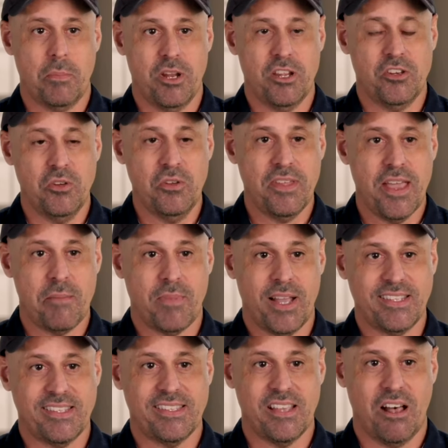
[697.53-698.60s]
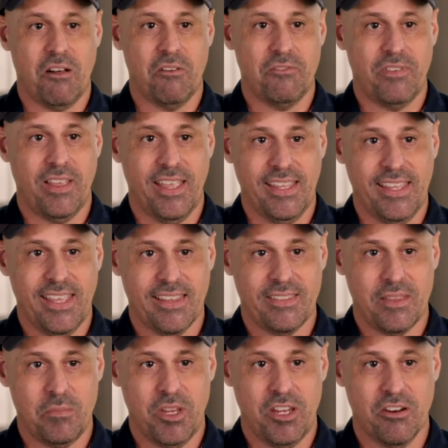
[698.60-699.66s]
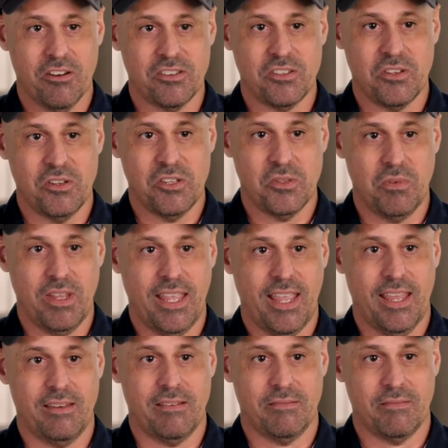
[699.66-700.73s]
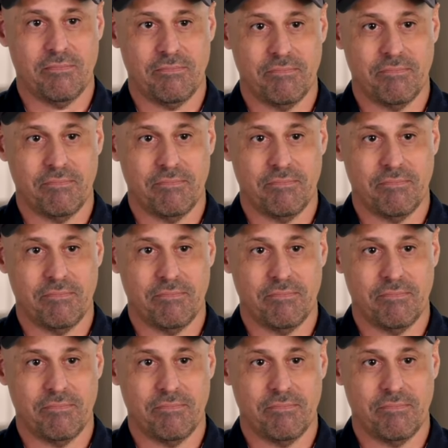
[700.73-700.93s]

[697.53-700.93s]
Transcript: I'm gonna do that myself and get them here as soon as we can.